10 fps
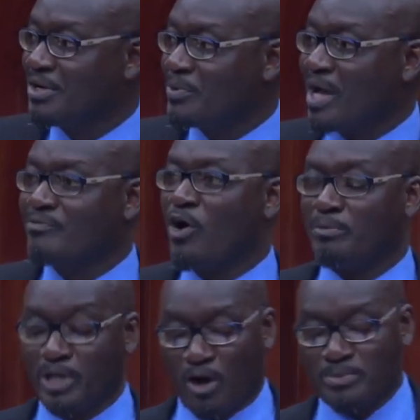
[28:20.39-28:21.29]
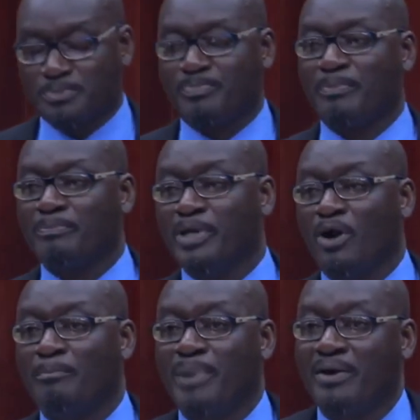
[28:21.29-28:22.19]
We have all become
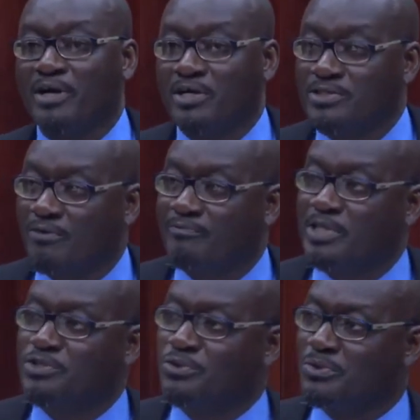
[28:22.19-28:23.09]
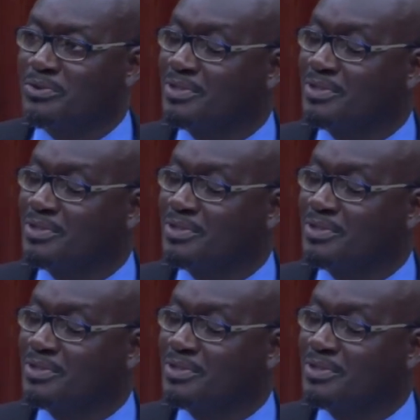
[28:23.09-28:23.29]
paragons of virtue.